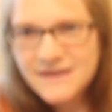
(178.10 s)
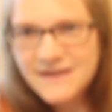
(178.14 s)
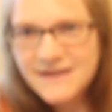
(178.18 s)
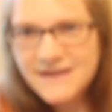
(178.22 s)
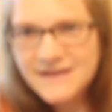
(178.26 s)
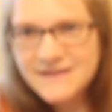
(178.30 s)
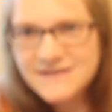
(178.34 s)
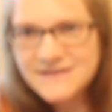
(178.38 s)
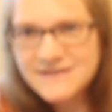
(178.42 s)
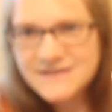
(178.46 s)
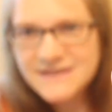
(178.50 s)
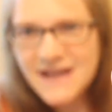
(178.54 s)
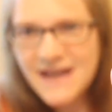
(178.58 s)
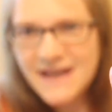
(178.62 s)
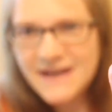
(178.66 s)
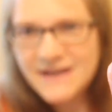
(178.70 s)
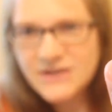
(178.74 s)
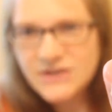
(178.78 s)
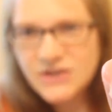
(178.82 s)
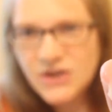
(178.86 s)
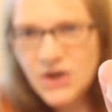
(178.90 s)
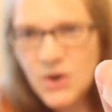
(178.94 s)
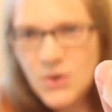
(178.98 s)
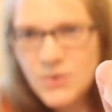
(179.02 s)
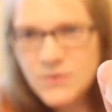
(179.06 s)
and it just kind
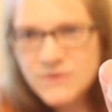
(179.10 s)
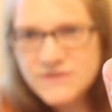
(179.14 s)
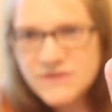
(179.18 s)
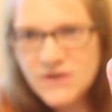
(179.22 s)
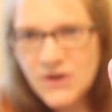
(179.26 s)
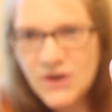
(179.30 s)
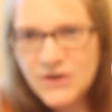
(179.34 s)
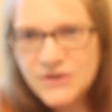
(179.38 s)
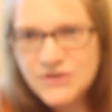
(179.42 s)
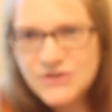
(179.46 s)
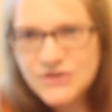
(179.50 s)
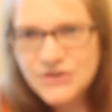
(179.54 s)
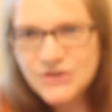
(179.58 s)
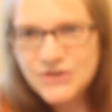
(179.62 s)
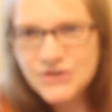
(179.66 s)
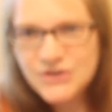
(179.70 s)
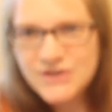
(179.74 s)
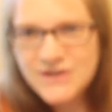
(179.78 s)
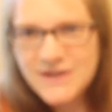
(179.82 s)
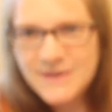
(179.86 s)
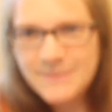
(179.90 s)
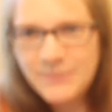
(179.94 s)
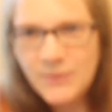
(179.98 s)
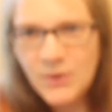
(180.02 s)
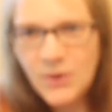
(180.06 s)
of coats onto your
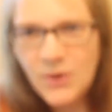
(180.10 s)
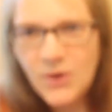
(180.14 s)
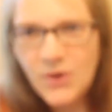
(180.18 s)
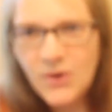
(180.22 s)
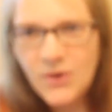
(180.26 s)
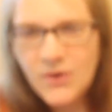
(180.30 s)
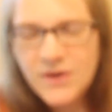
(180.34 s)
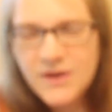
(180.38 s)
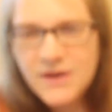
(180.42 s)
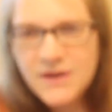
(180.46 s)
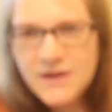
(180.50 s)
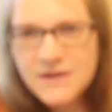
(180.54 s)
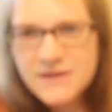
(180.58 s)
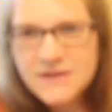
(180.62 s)
nipple.